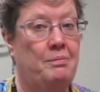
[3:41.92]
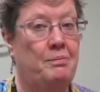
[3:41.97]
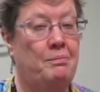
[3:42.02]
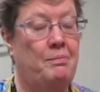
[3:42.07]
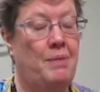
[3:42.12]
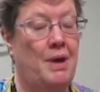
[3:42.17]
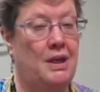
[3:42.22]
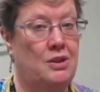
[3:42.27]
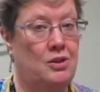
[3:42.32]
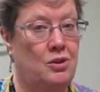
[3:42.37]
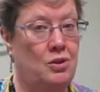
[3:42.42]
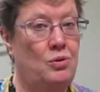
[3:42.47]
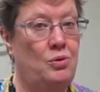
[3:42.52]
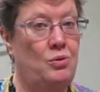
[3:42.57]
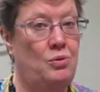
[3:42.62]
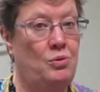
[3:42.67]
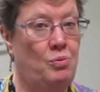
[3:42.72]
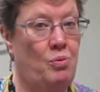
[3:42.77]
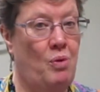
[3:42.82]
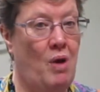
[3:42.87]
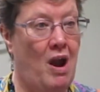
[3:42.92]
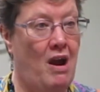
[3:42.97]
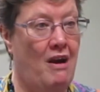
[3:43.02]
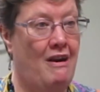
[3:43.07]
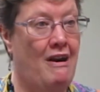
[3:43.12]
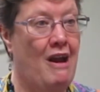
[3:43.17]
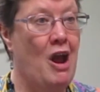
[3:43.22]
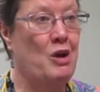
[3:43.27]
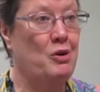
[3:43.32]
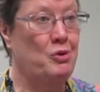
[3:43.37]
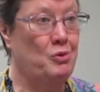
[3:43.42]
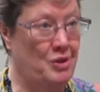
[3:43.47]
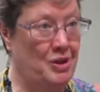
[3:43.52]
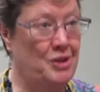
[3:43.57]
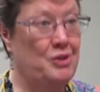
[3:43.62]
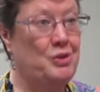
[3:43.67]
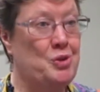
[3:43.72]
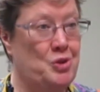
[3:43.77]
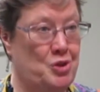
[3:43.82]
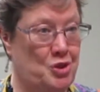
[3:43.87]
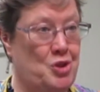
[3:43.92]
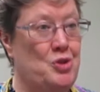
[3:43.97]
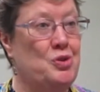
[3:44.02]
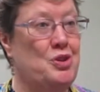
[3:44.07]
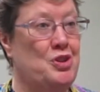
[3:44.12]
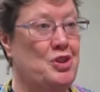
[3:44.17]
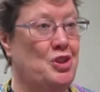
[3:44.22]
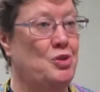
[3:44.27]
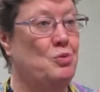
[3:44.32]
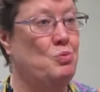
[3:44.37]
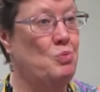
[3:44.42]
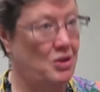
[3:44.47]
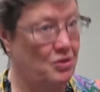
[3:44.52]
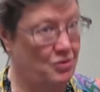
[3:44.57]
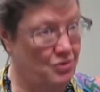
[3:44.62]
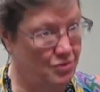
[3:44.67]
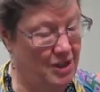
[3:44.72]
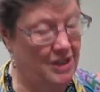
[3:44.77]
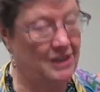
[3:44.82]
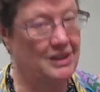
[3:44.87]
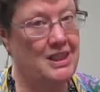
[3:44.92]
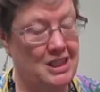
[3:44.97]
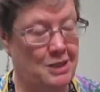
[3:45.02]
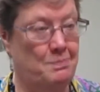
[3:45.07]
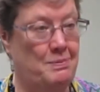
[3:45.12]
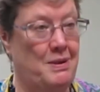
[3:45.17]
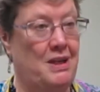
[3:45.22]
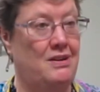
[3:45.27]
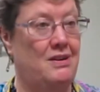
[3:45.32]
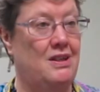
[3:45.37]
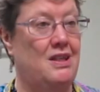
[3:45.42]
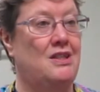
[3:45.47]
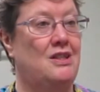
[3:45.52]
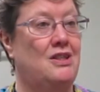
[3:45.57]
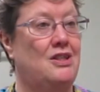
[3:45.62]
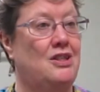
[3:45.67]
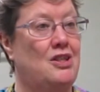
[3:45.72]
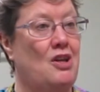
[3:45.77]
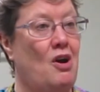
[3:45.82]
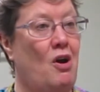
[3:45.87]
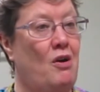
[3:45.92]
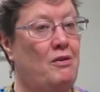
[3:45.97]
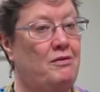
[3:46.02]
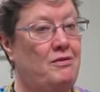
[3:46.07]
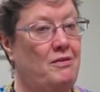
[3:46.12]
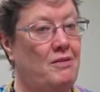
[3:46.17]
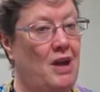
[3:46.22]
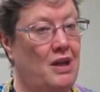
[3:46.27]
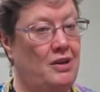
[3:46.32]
but who were real students with real experience of